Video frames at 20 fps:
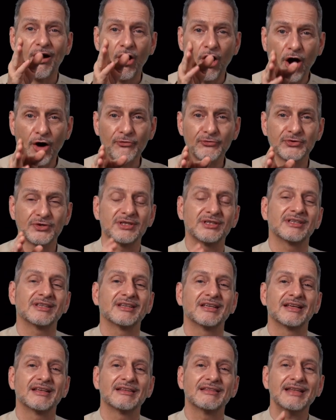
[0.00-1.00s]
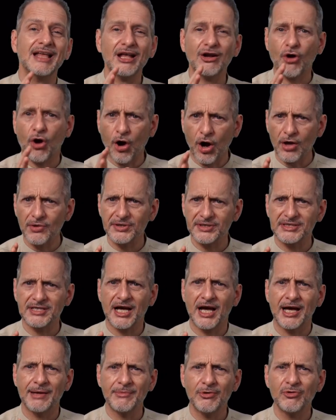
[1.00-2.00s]
often. Not all the
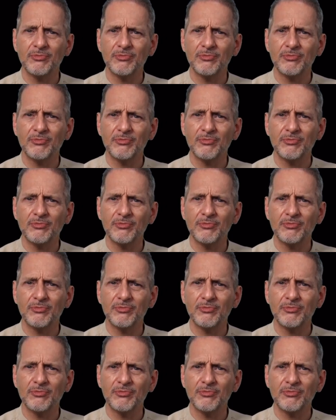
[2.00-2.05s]
time.